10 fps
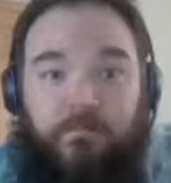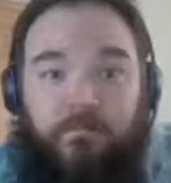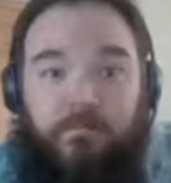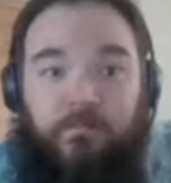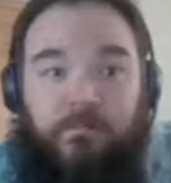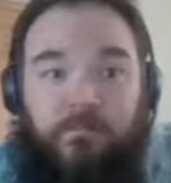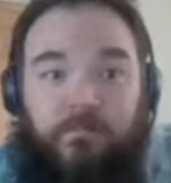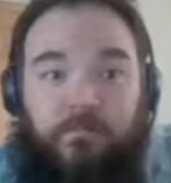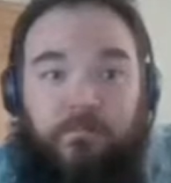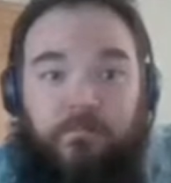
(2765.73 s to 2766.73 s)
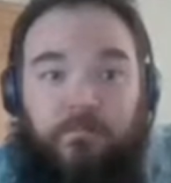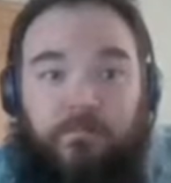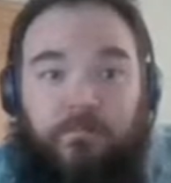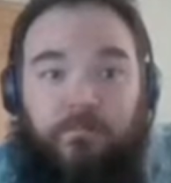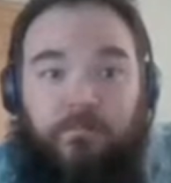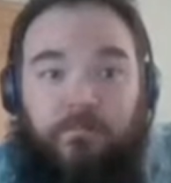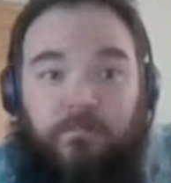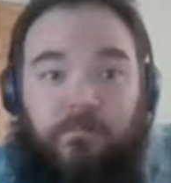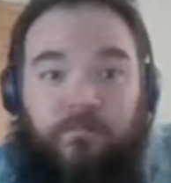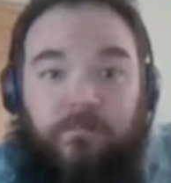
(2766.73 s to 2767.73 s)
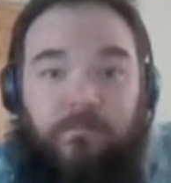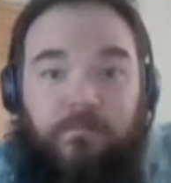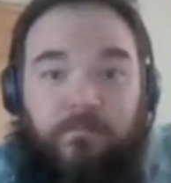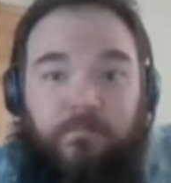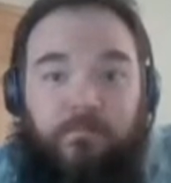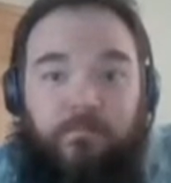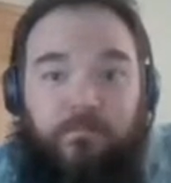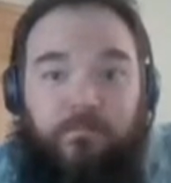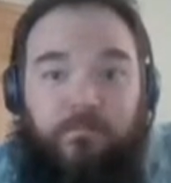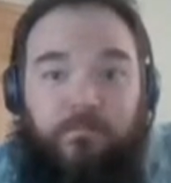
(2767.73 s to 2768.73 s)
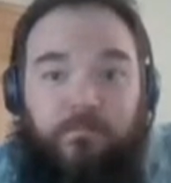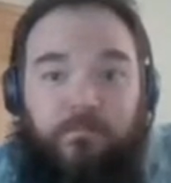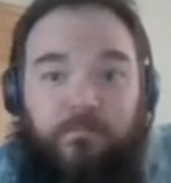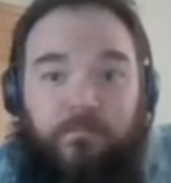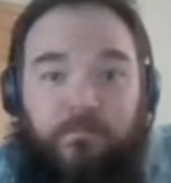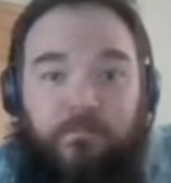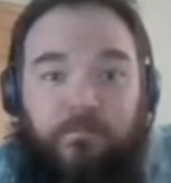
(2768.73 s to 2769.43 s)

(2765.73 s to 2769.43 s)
(not speaking)